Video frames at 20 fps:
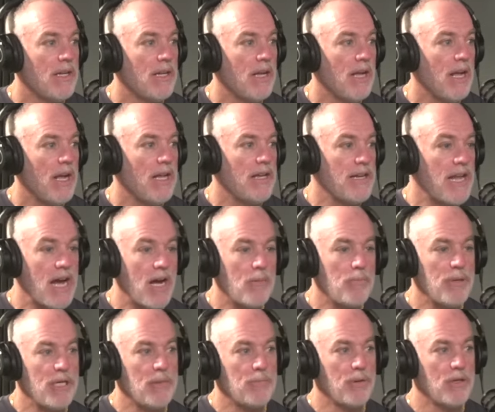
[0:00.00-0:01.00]
And now
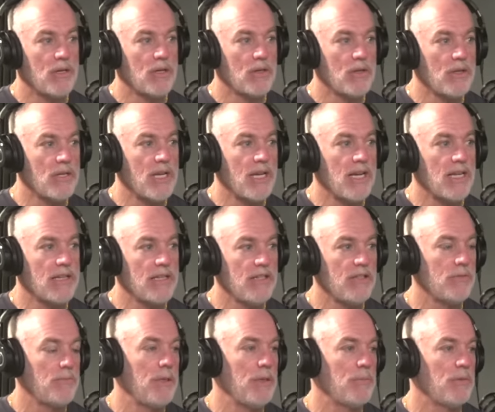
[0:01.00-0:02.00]
people are looking at
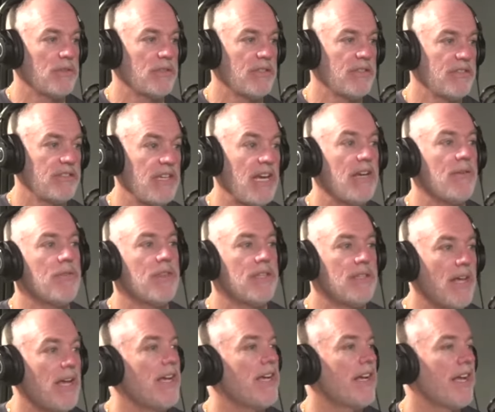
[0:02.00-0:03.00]
these people to save the
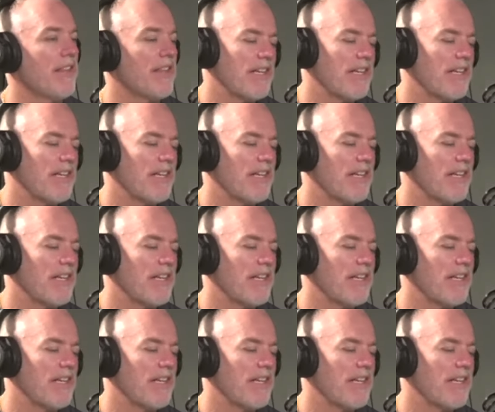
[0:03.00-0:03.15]
day again.